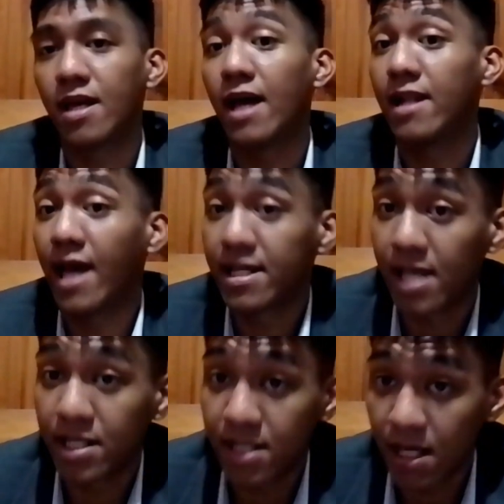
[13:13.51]
as
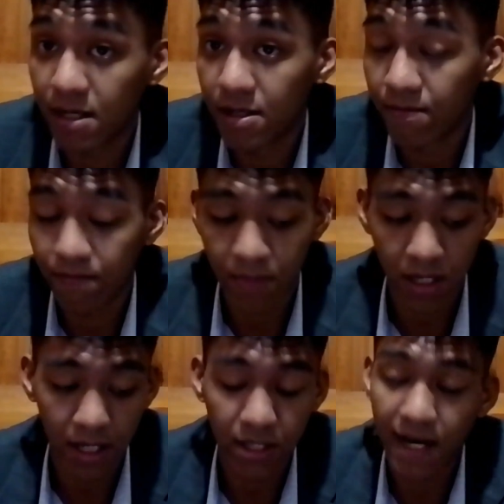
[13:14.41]
I said
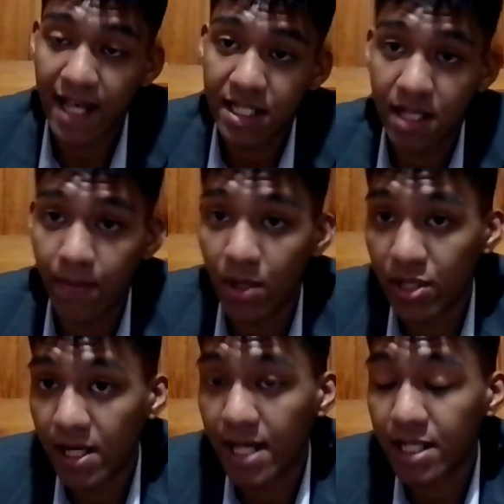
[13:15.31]
about
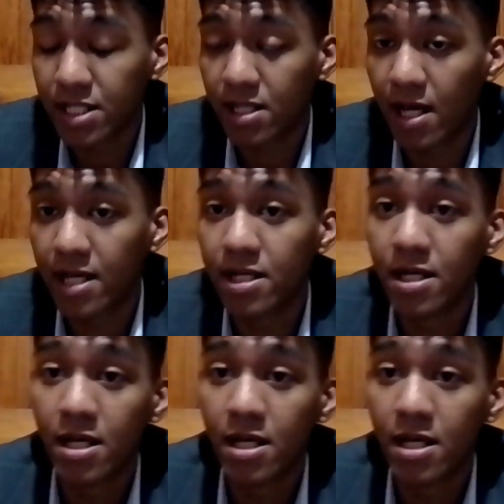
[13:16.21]
the last slide,